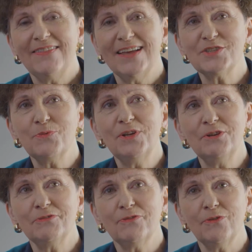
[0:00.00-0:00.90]
That's when
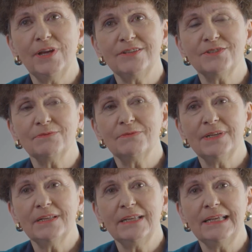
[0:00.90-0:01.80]
you're free to
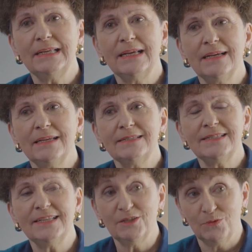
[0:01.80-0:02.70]
really
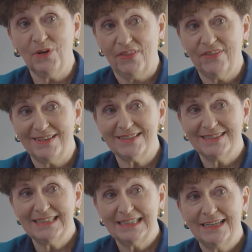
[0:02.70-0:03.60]
deal with it,
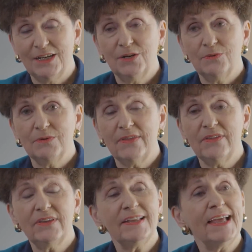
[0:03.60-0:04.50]

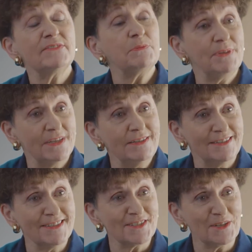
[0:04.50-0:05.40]
rather than have
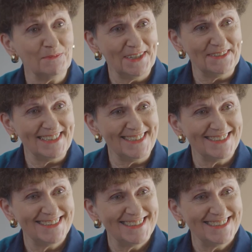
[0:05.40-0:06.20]
opinions about it.